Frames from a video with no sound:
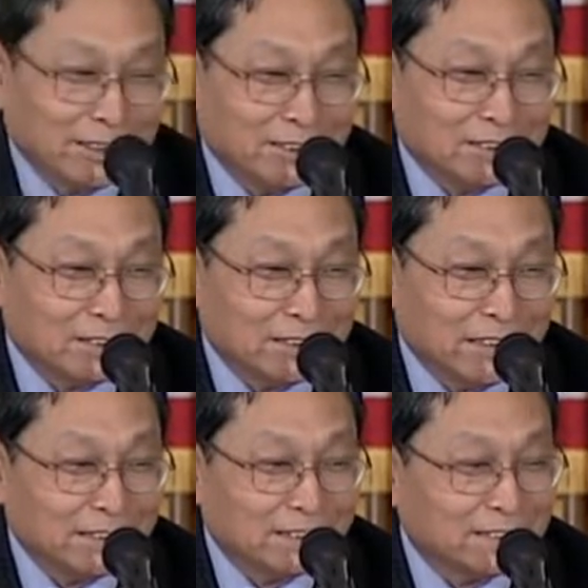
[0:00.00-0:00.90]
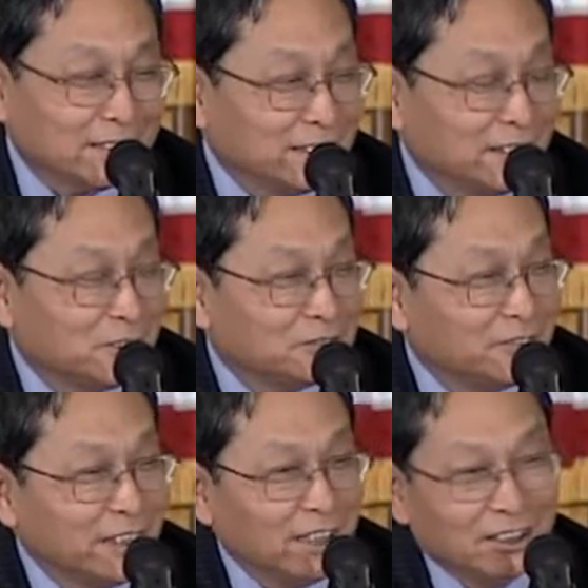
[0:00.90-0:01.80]
I, shall, I, shall, certainly
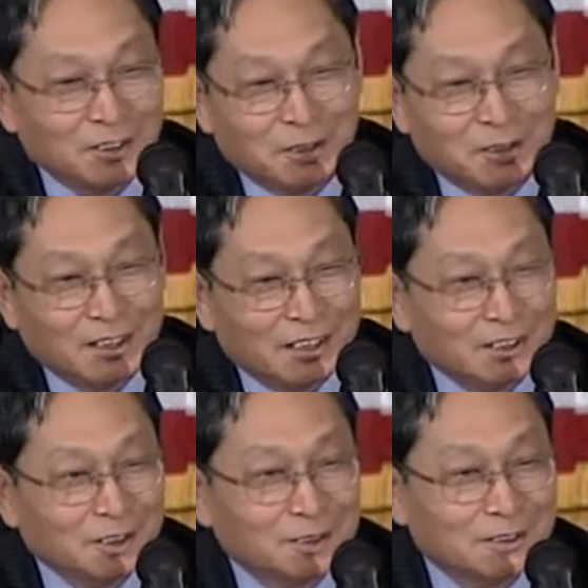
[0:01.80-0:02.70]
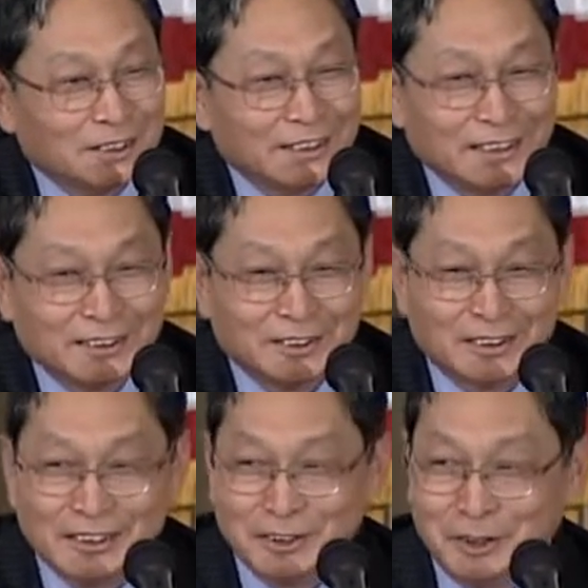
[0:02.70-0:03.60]
convey, you know, uh, your good suggestion,
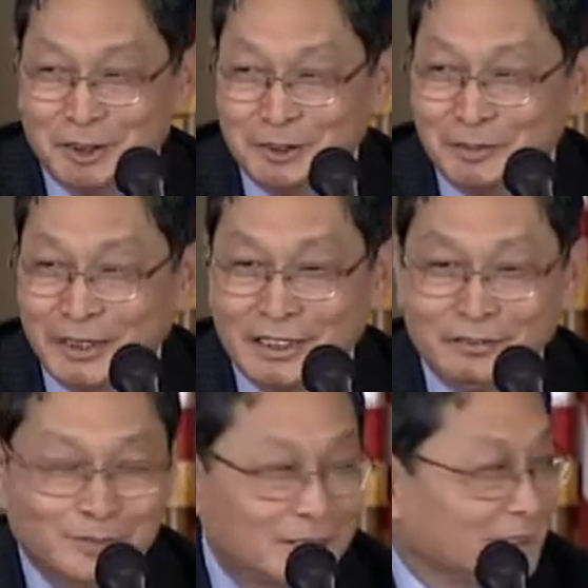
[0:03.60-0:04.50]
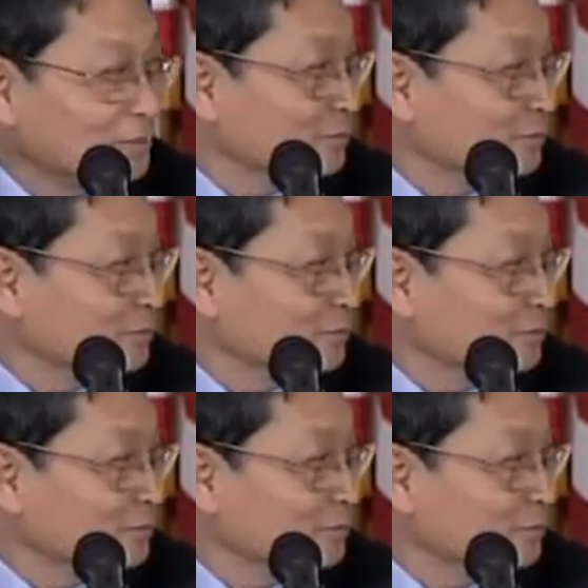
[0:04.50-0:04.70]
to, you know, to my government.